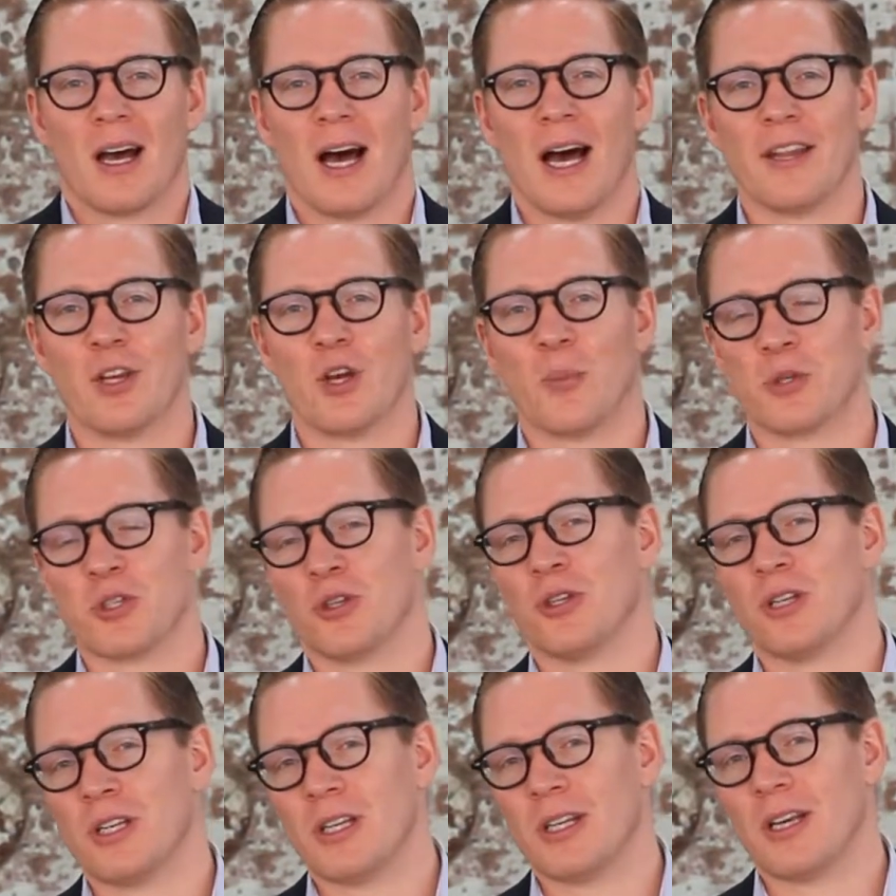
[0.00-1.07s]
I had the
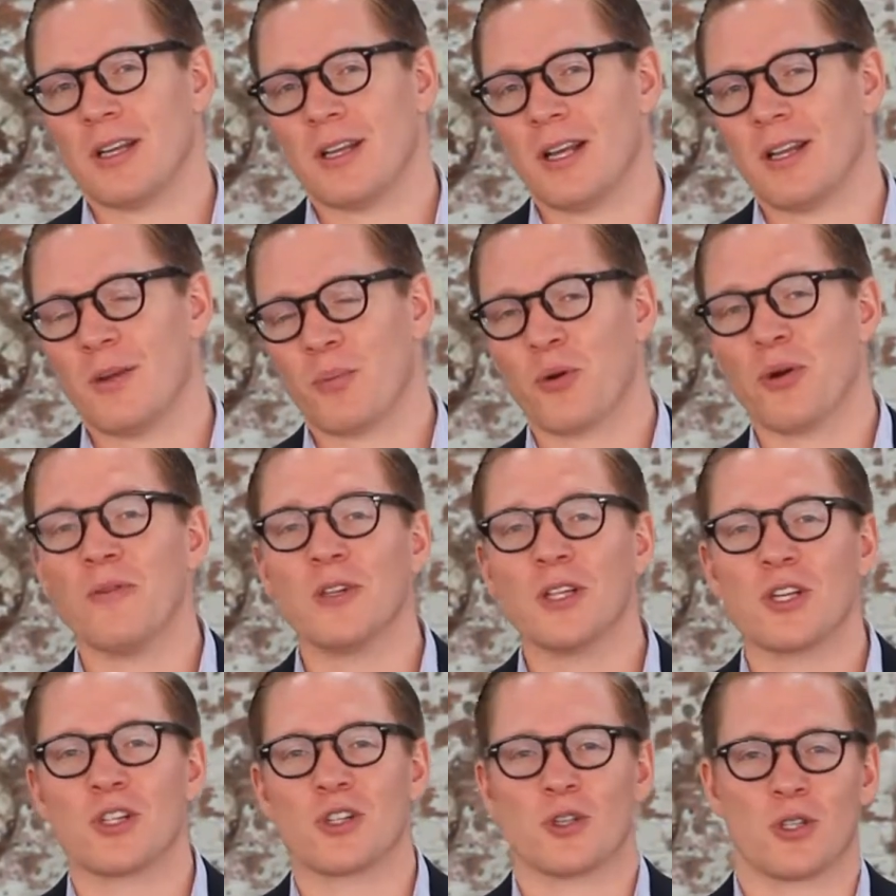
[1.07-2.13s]
opportunity and the
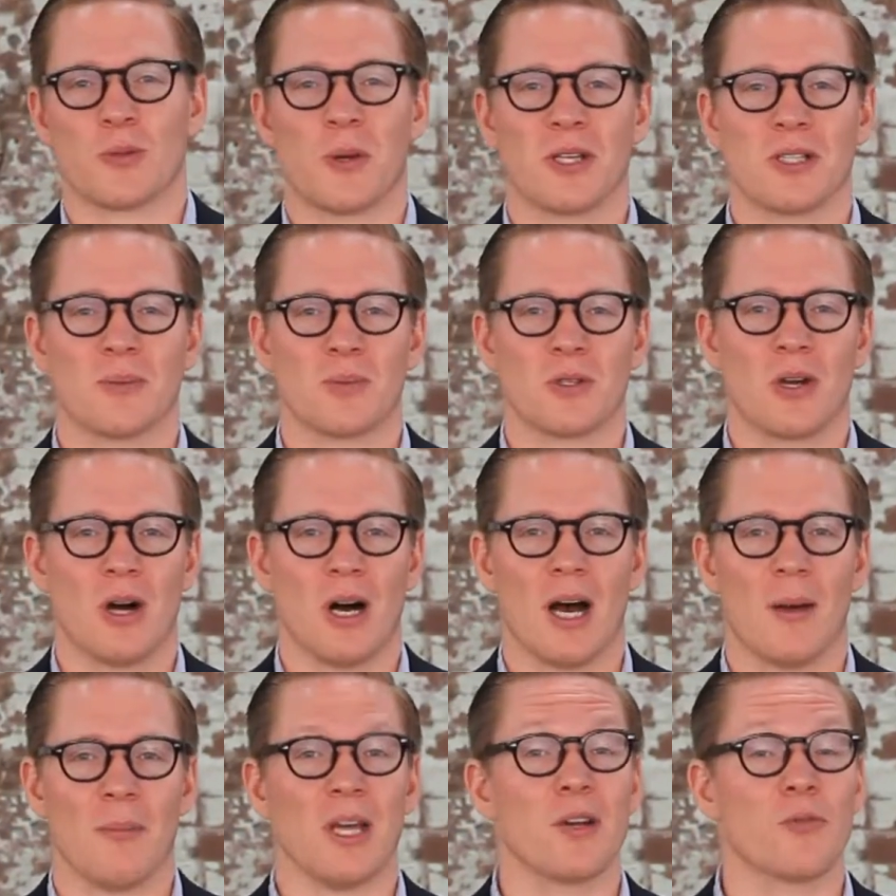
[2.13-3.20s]
privilege to spend some
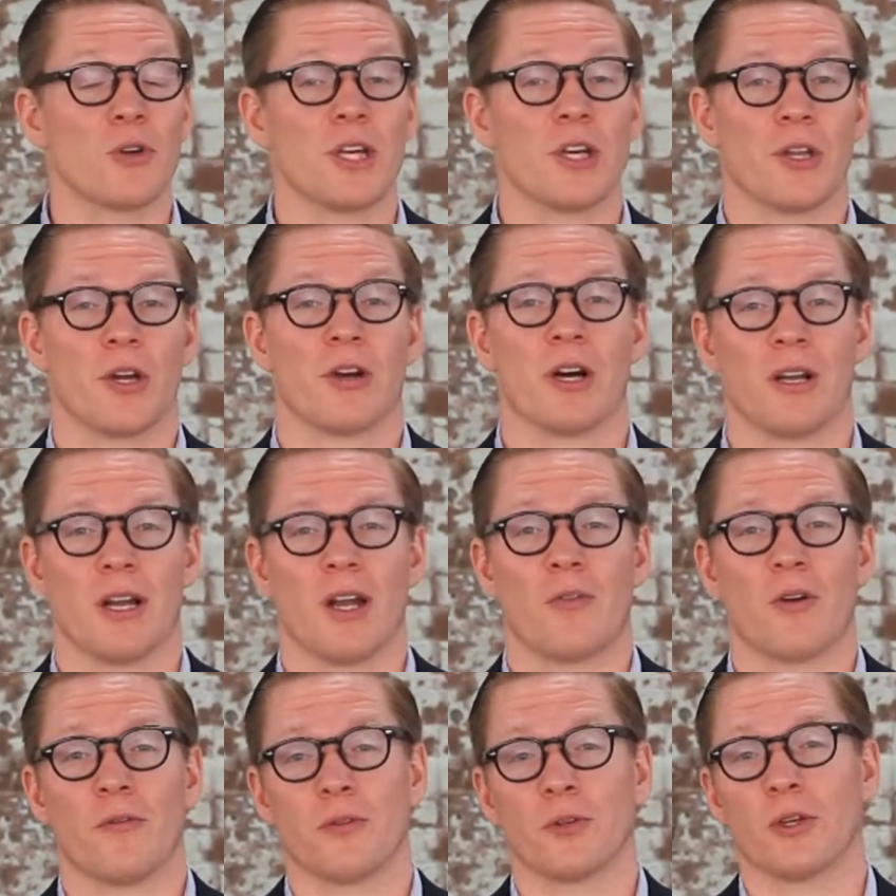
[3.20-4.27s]
time in Rio de
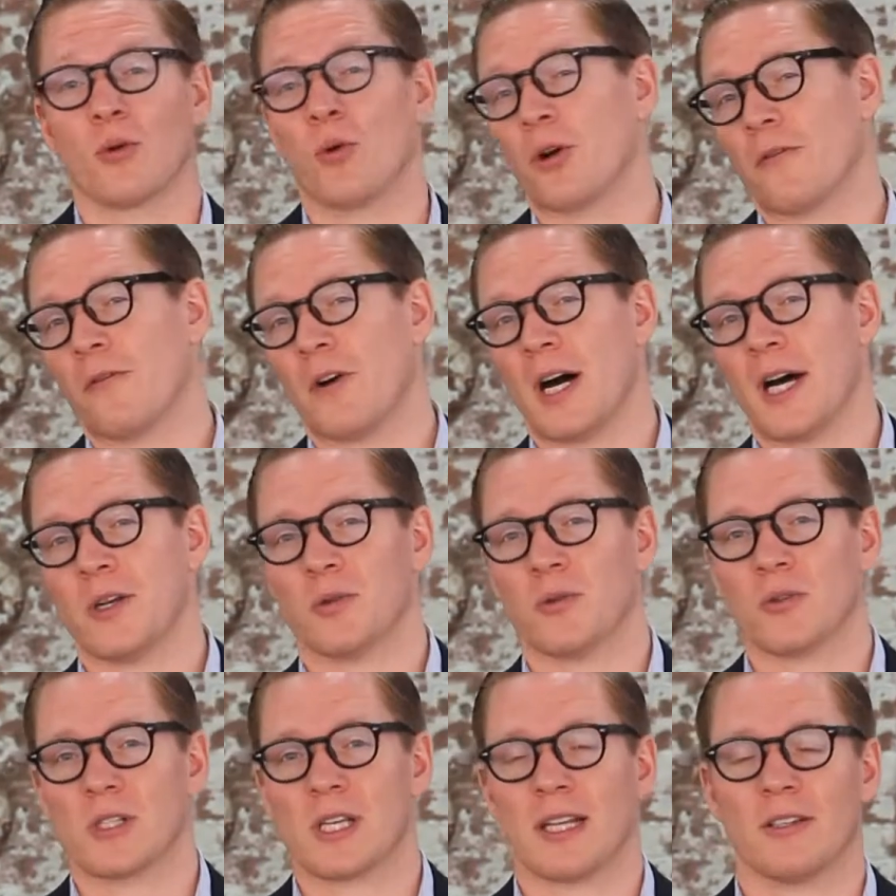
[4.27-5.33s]
Janeiro for the
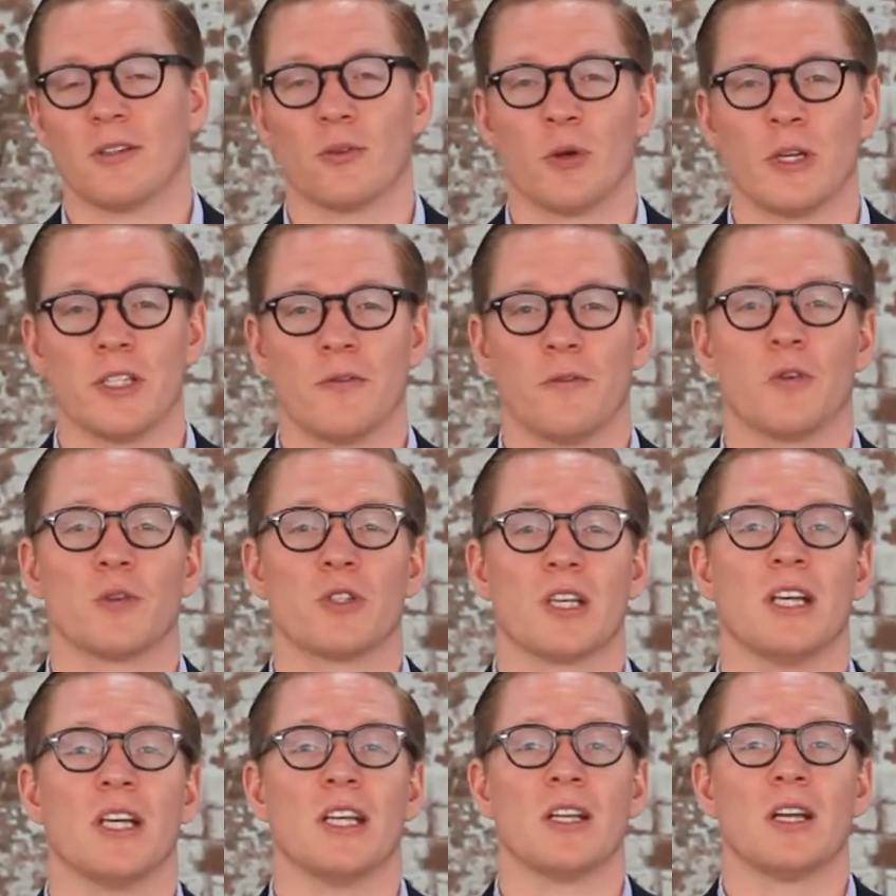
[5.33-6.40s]
quarterfinals at the
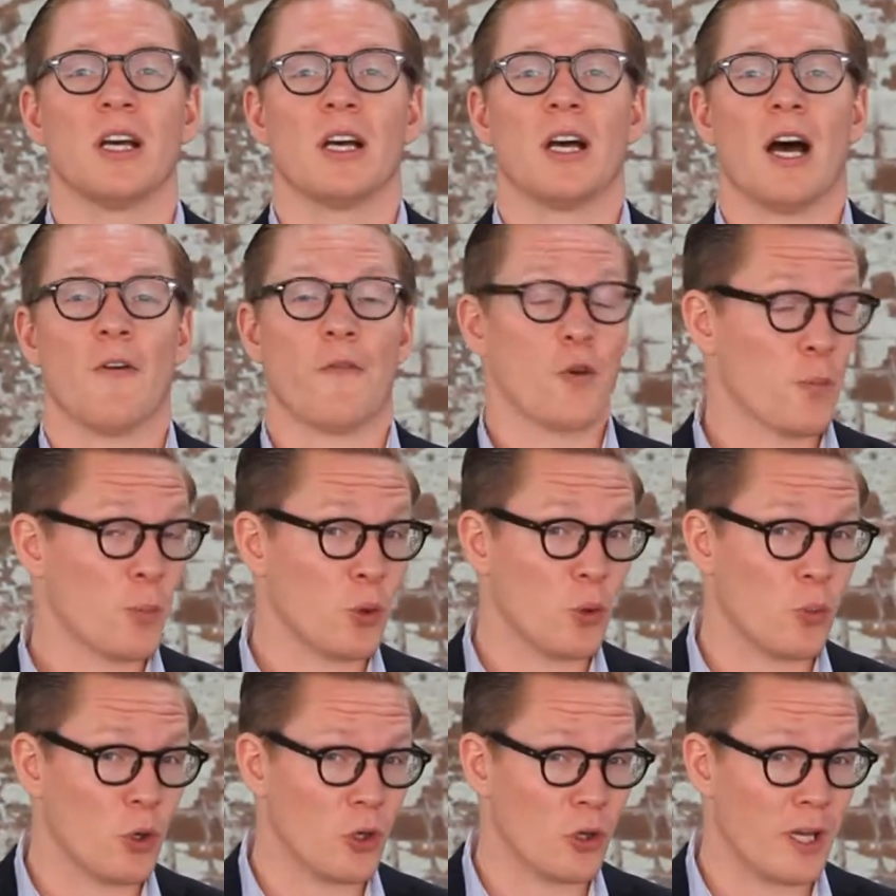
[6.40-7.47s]
2014
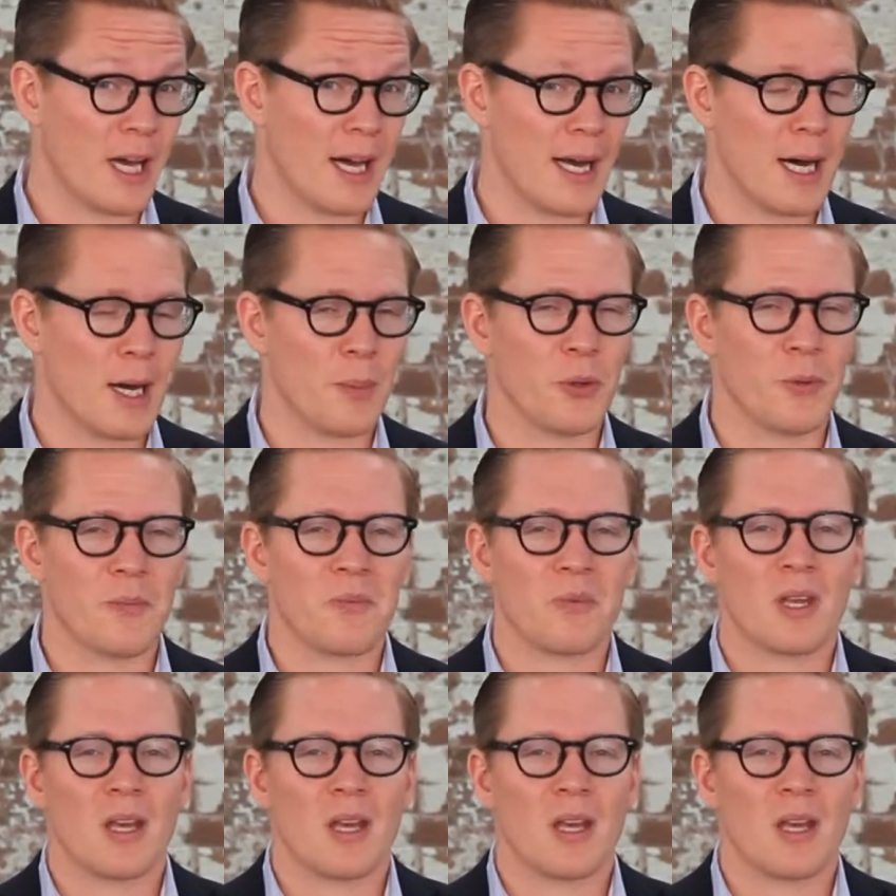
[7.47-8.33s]
Football World Cup.